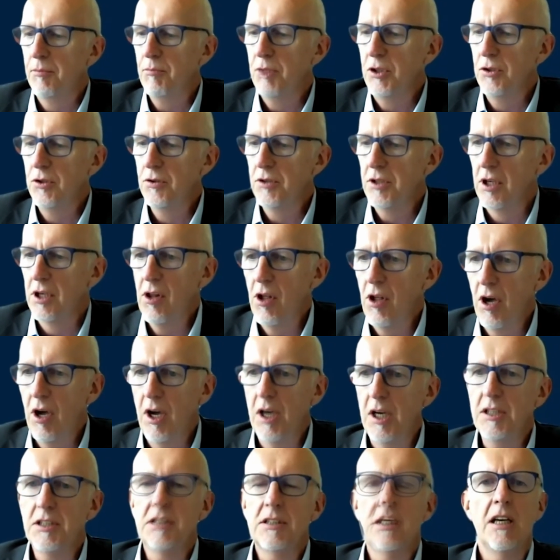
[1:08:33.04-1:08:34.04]

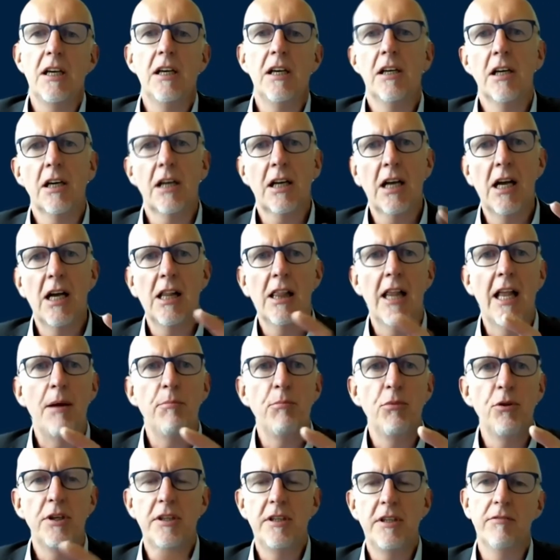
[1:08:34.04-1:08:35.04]
utilized in a
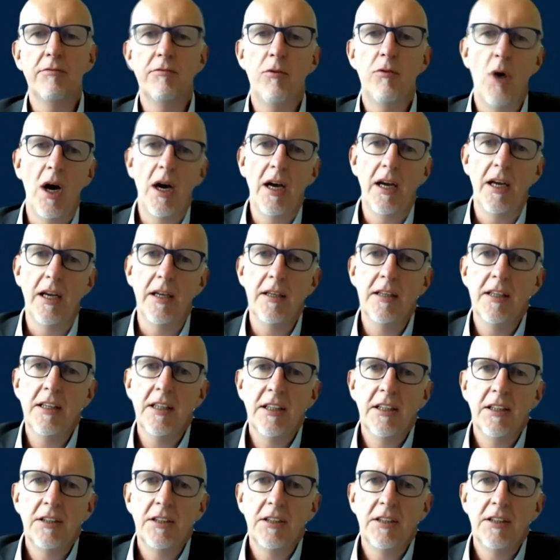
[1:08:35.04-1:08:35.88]
collaborative way